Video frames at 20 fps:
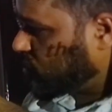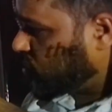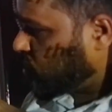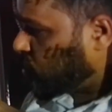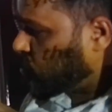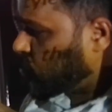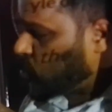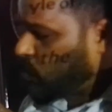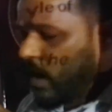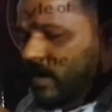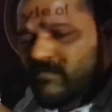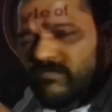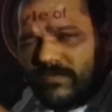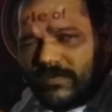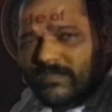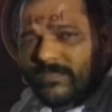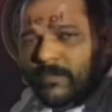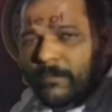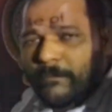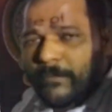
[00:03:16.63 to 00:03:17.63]

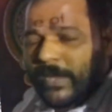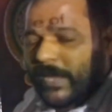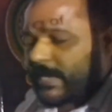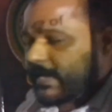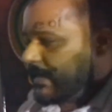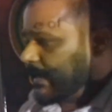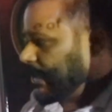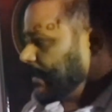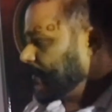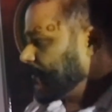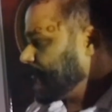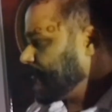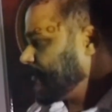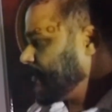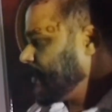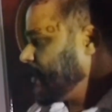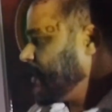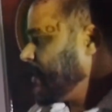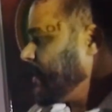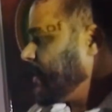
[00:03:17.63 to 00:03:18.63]
throughout the painting
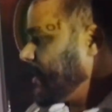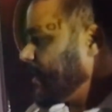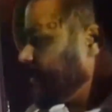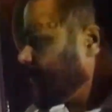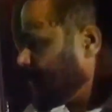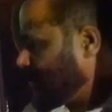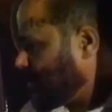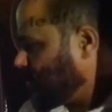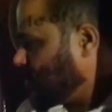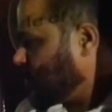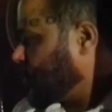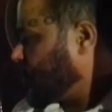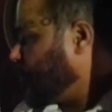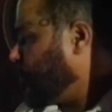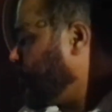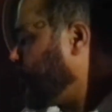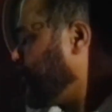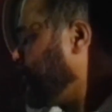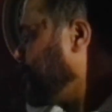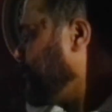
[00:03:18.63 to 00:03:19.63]
in this
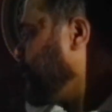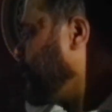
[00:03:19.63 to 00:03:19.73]
school.